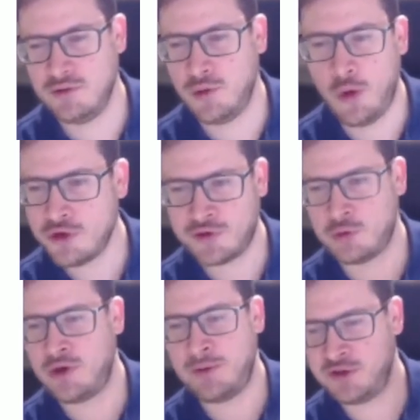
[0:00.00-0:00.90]
also
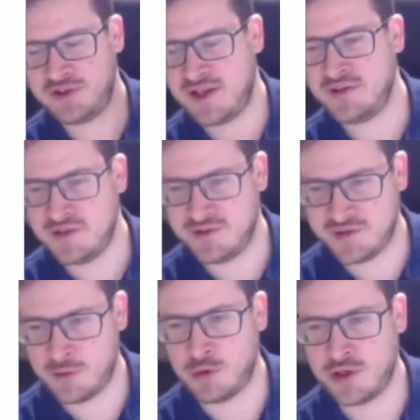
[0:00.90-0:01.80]
represented
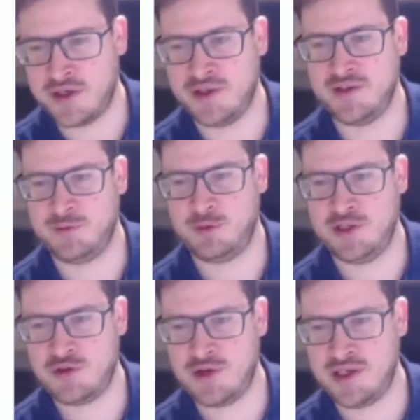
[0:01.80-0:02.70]
somewhere in this
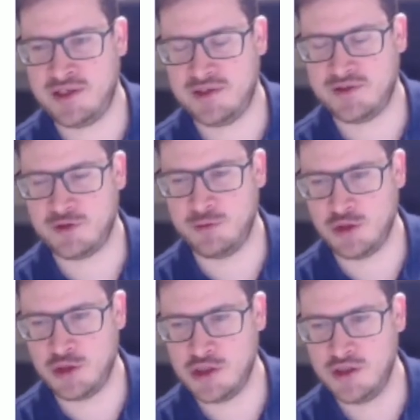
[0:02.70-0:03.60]
pre-training
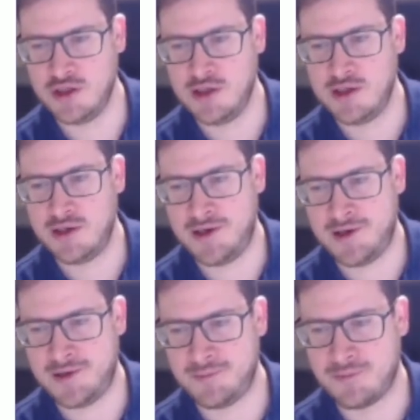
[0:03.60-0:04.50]
distribution.
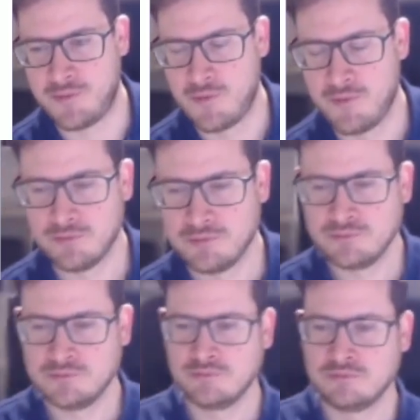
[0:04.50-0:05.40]

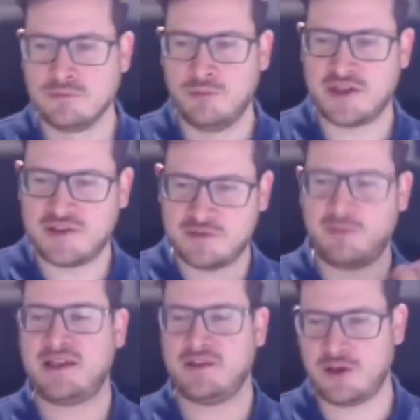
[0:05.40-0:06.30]
But this
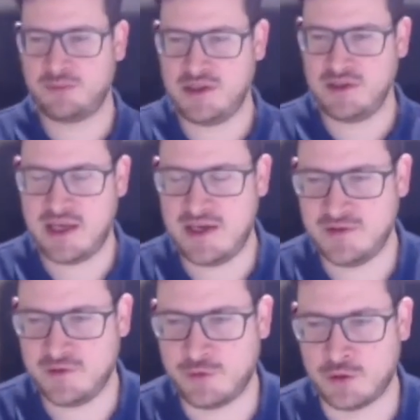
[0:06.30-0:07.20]
might not be the
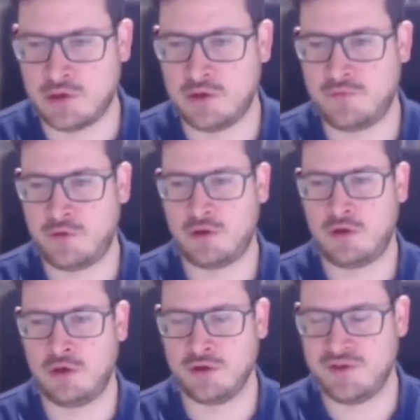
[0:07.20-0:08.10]
case for
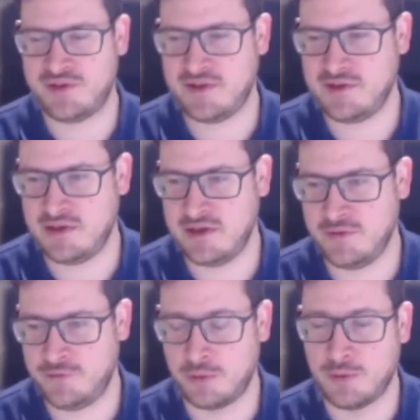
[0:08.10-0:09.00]

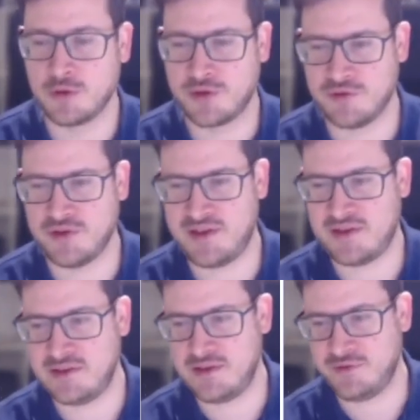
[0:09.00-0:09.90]
most of the
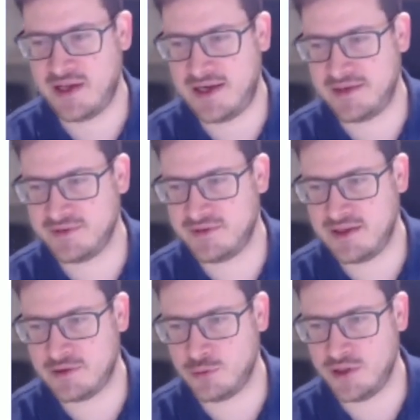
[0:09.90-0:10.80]
sensitive tasks
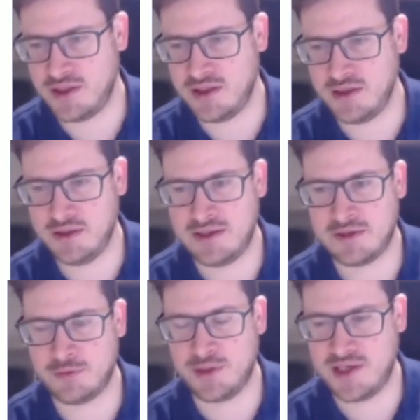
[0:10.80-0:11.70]
that we
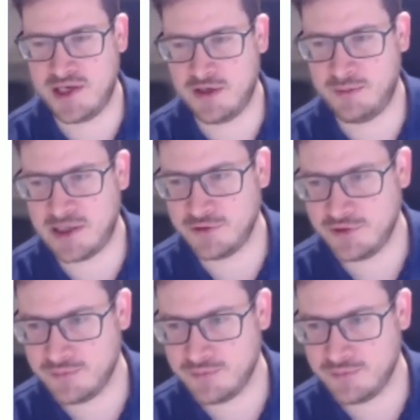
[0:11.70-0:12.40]
care about.